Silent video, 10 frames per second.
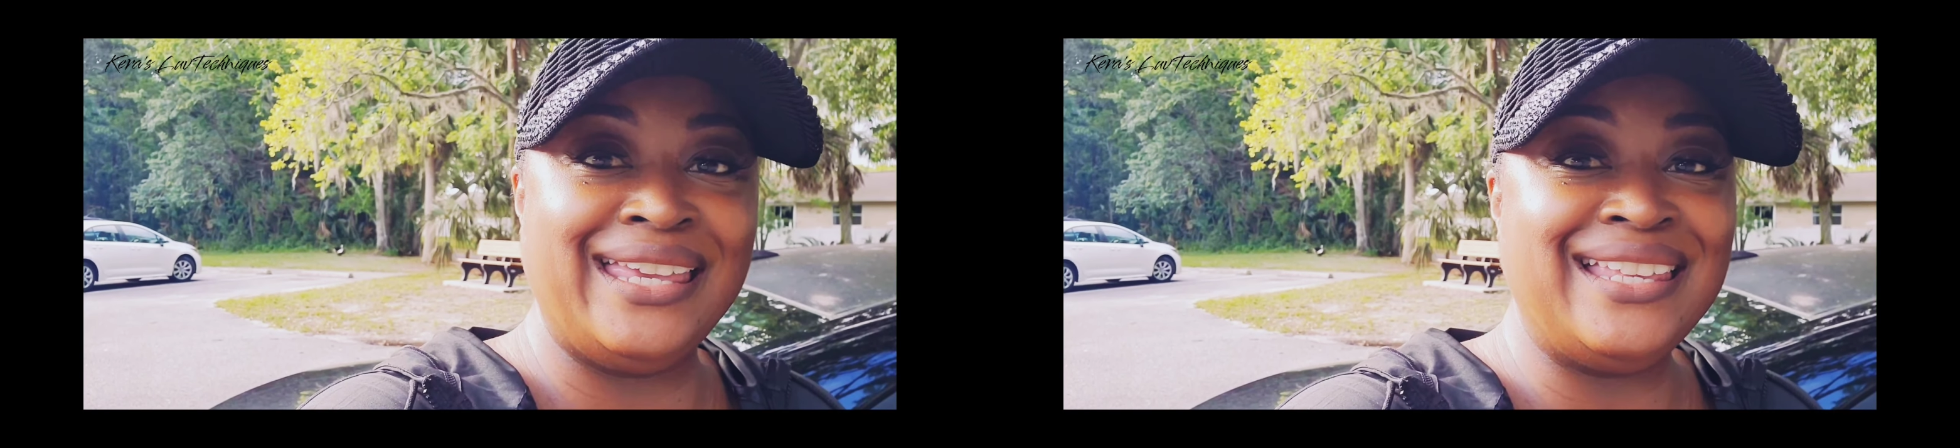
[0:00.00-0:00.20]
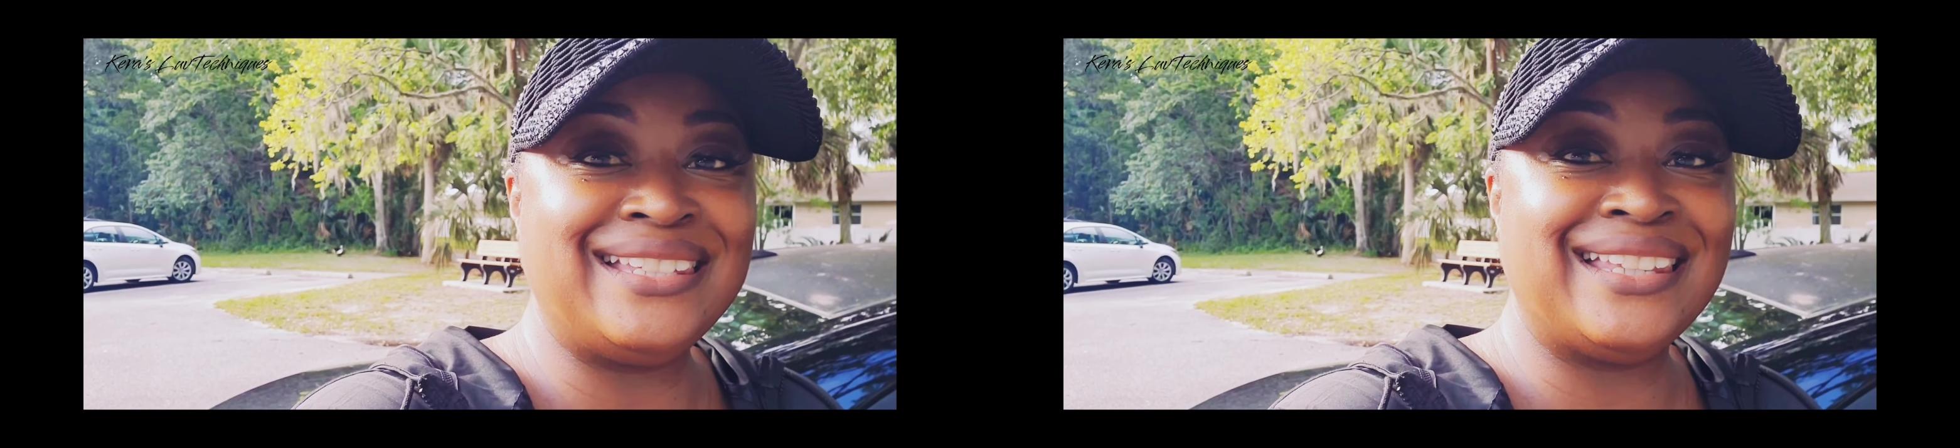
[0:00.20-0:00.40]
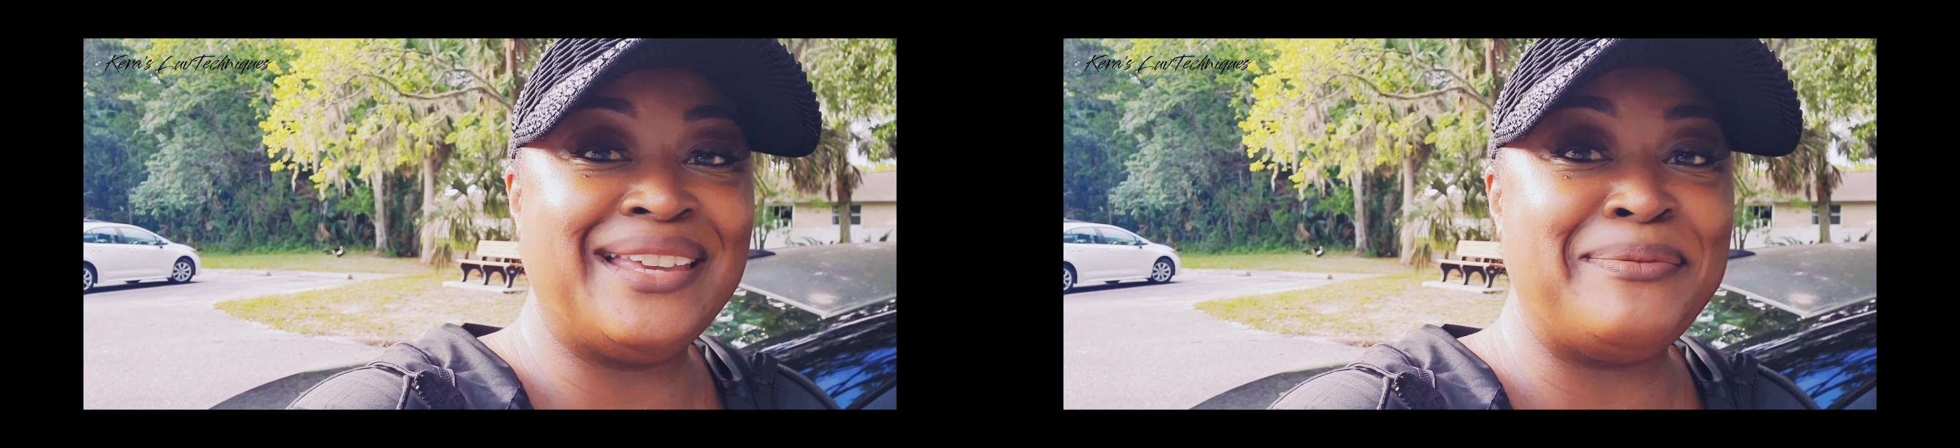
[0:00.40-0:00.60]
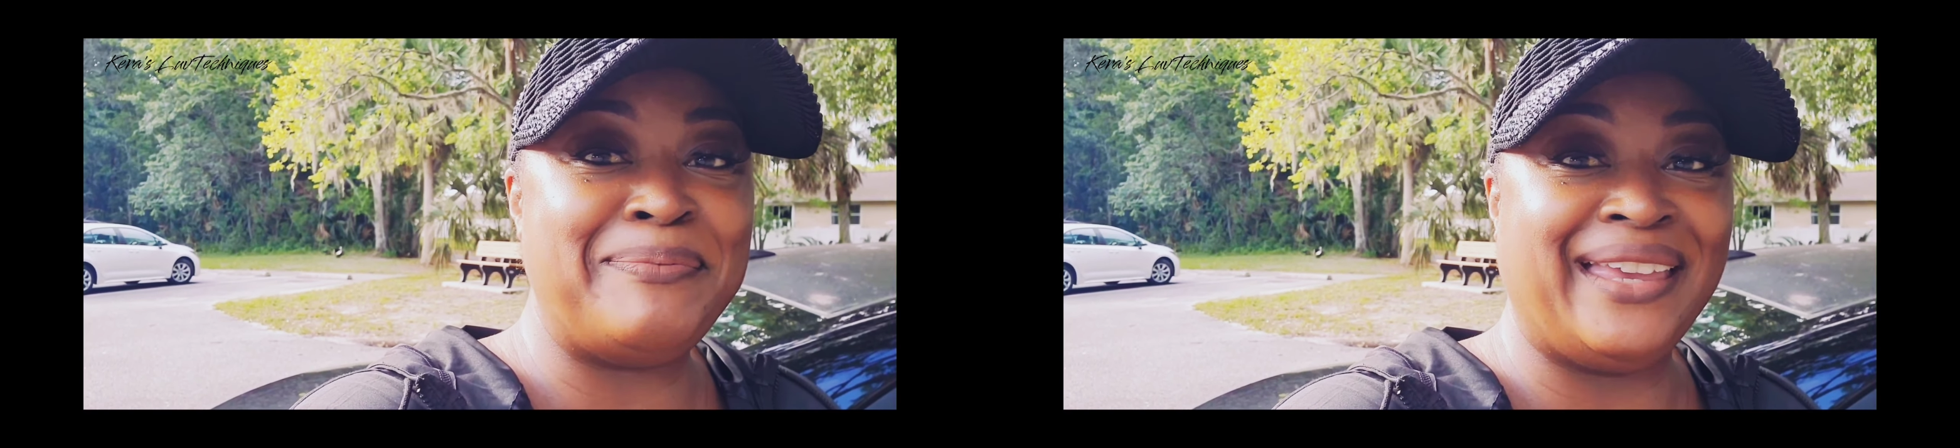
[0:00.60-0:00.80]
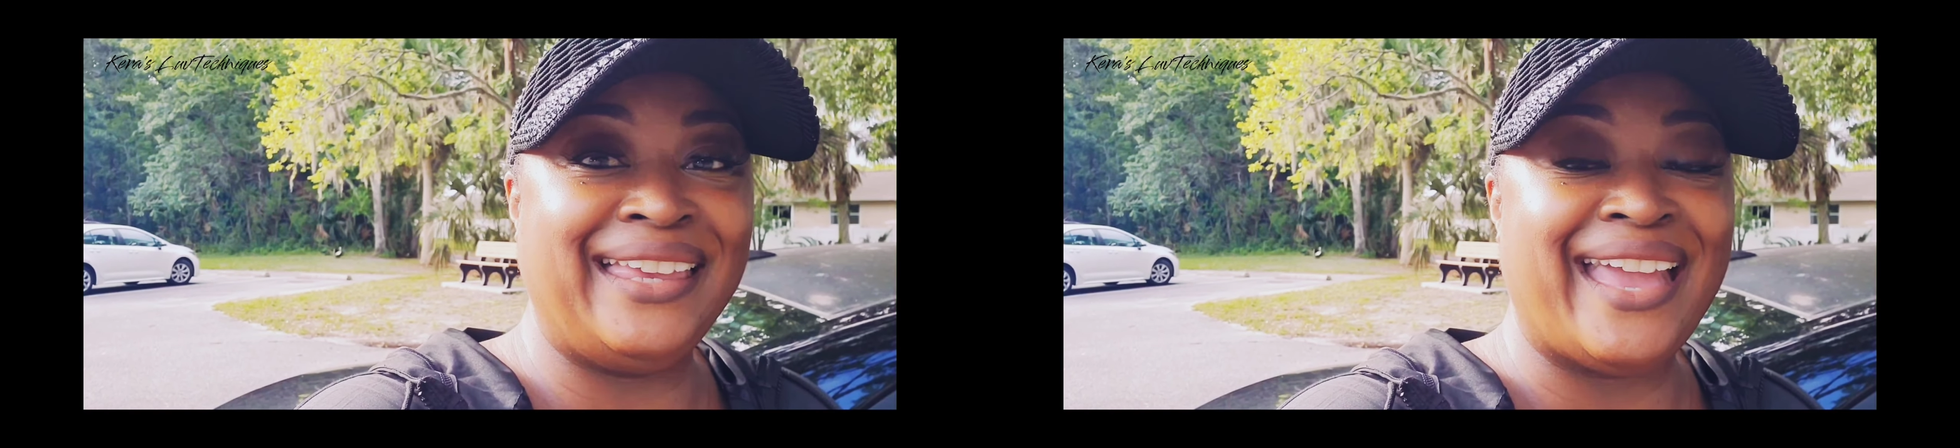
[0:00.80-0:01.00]
He's
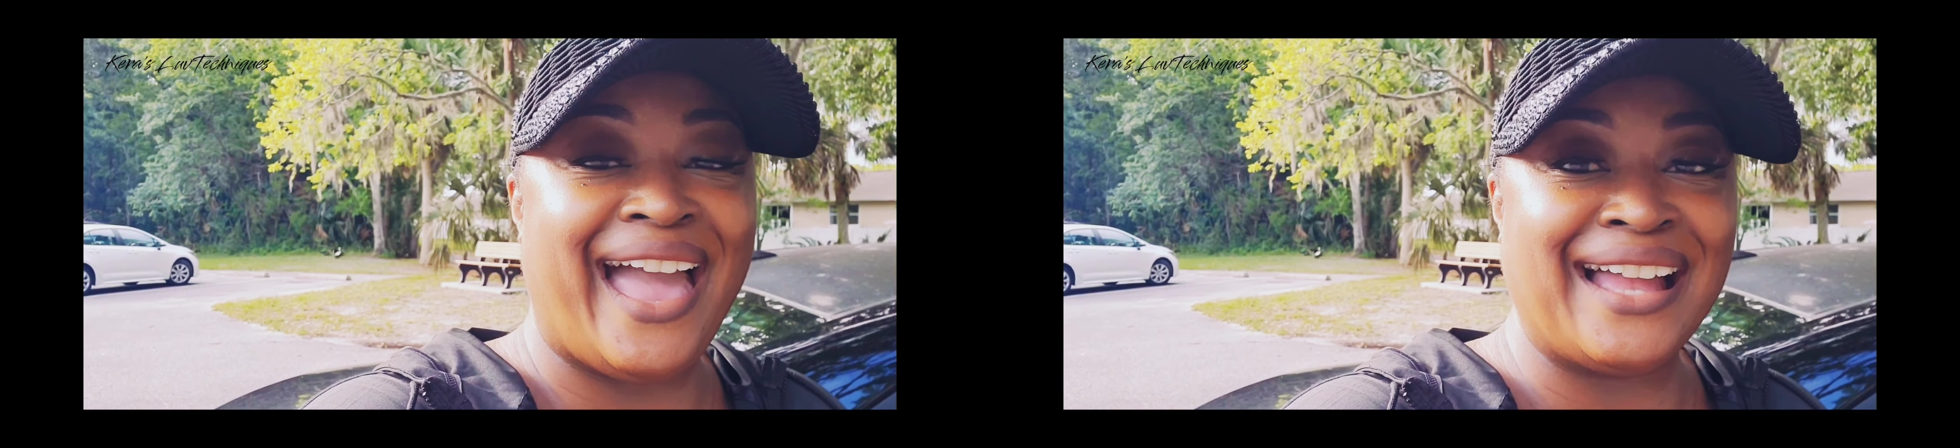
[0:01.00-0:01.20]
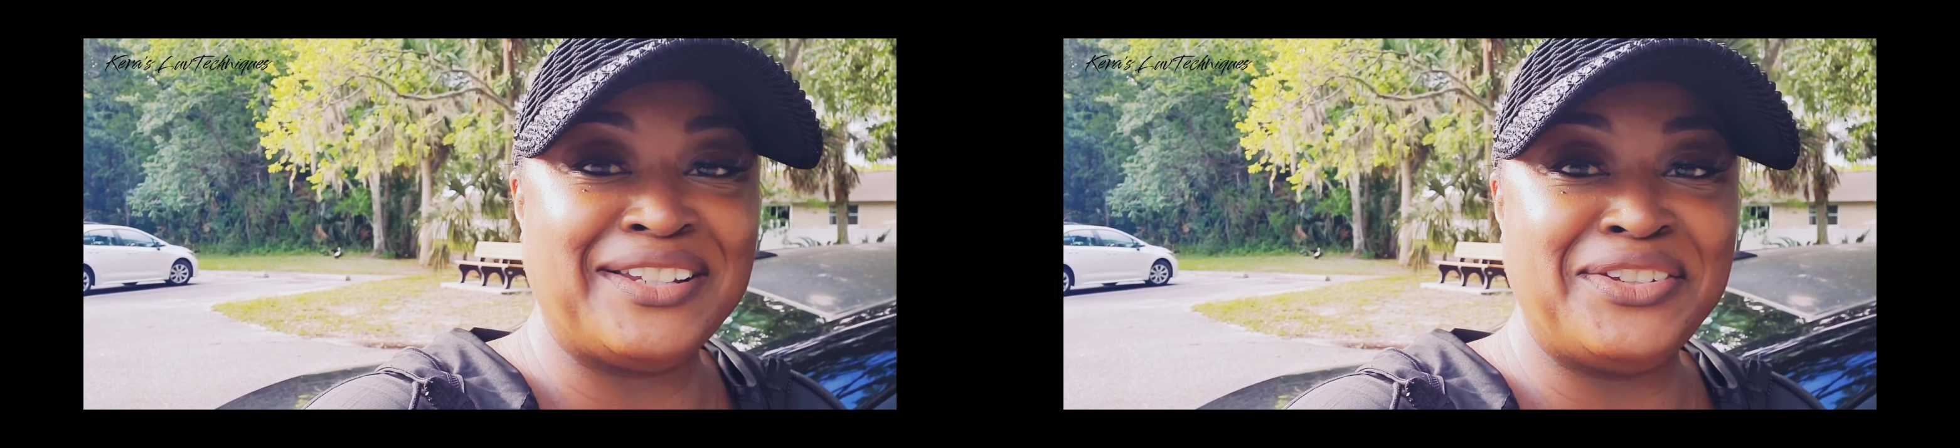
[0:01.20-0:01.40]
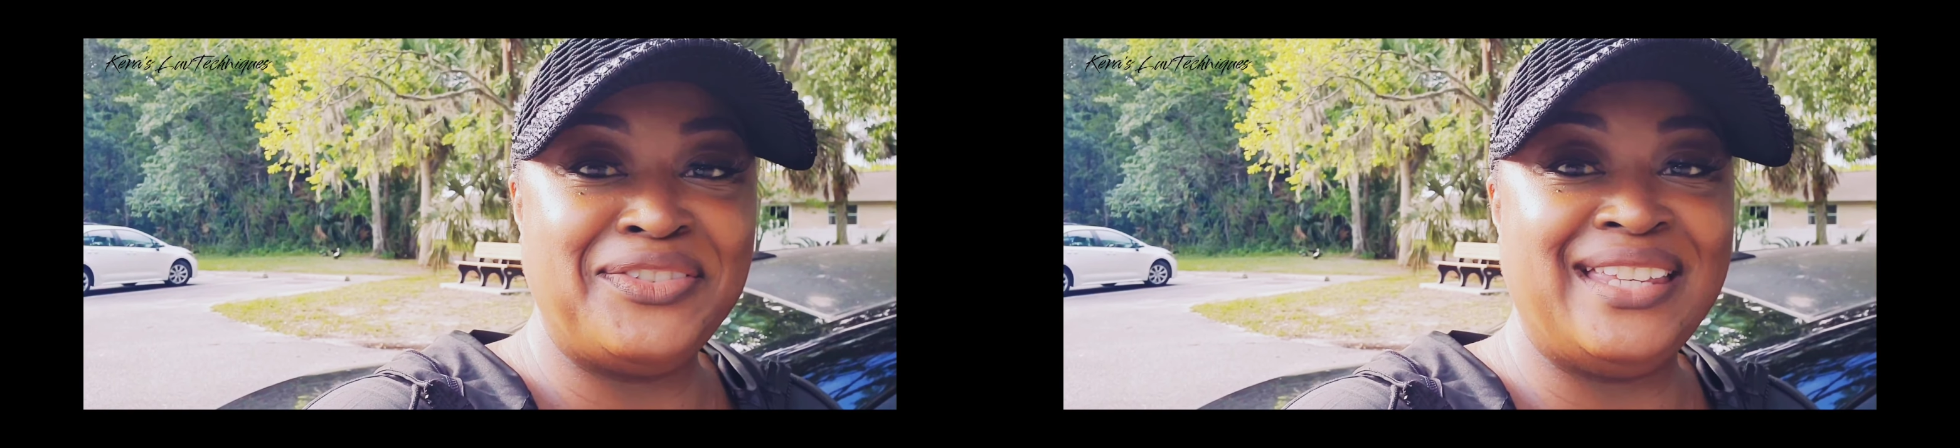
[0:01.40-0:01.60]
being active,